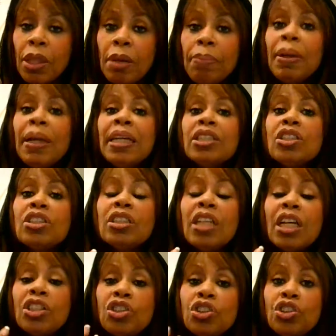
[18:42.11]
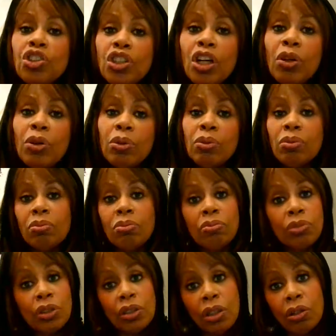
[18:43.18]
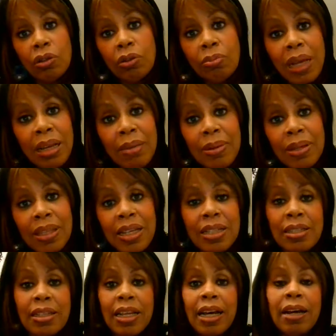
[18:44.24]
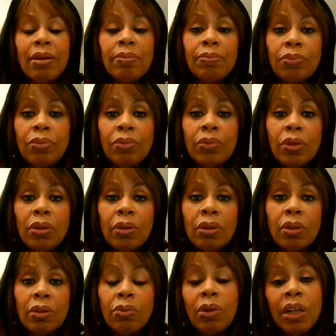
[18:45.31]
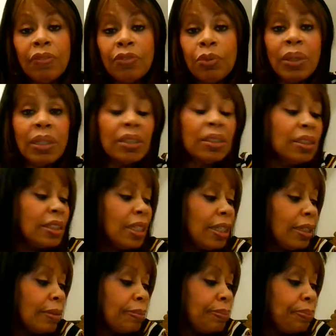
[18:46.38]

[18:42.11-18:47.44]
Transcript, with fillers: but it doesn't show. So maybe there's that. We'll have to wait and see.